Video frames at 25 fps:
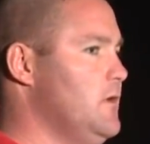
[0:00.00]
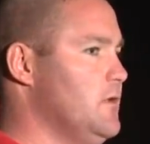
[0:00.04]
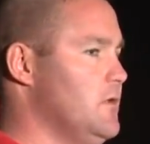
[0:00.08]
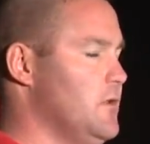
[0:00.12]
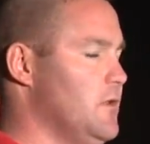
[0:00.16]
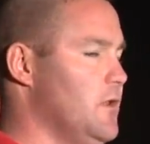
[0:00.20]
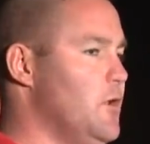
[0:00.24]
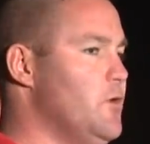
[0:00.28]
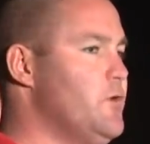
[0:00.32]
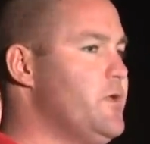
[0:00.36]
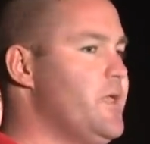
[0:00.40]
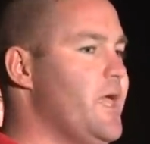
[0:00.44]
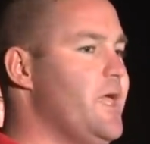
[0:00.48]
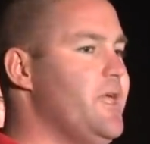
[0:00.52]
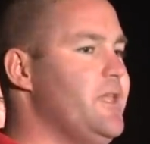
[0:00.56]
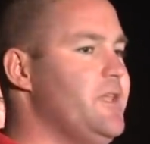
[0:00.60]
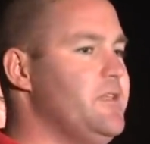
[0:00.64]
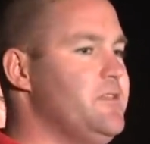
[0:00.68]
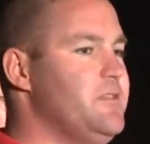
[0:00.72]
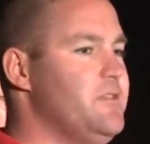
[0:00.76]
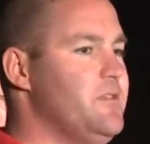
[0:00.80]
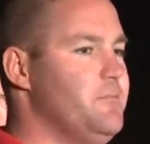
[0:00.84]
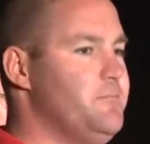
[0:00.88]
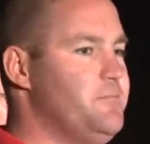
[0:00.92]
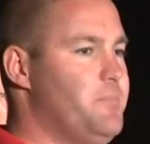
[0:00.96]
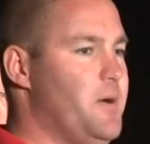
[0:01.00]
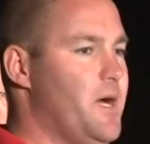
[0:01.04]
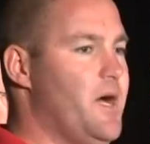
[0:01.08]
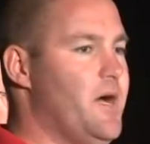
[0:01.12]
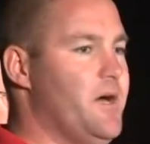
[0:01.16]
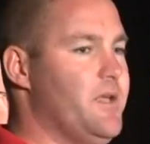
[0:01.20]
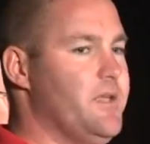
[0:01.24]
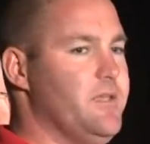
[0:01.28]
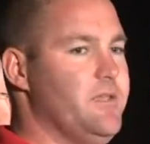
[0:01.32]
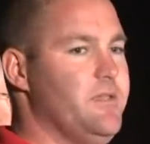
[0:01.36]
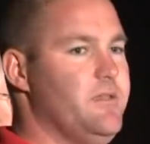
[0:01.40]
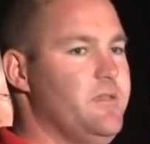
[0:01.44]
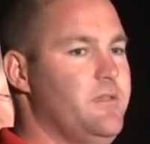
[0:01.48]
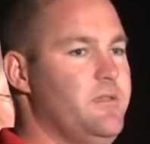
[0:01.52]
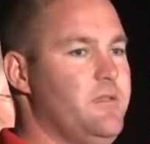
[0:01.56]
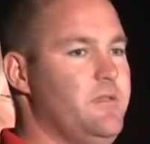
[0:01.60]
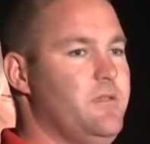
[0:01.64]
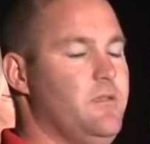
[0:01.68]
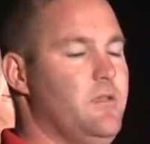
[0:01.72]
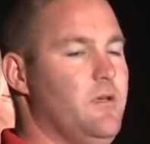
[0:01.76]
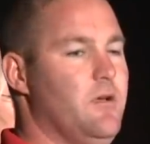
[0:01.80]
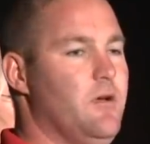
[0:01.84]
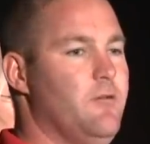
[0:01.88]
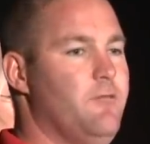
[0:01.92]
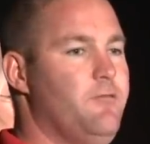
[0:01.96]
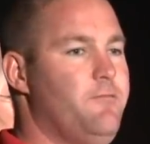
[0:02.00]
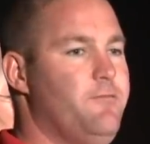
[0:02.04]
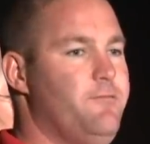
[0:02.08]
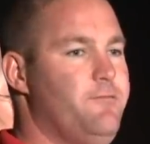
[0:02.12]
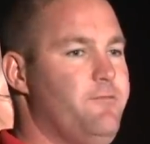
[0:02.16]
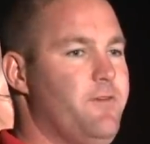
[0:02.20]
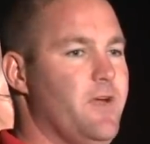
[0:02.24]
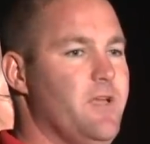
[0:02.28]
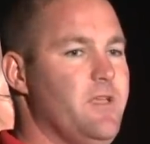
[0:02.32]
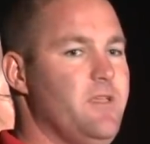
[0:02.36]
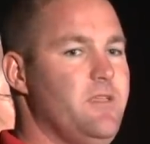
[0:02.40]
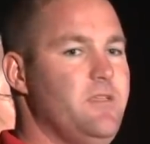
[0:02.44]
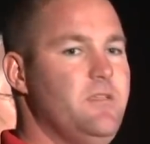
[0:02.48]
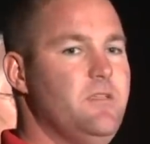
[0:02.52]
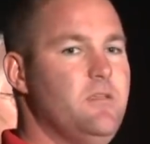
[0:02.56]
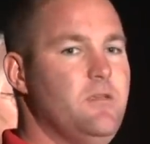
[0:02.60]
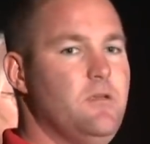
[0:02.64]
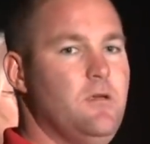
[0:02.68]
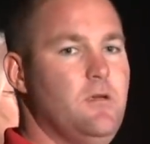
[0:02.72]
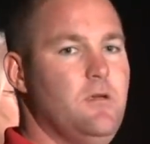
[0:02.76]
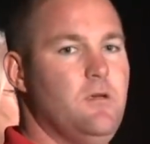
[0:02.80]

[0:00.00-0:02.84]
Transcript: located the body of Faye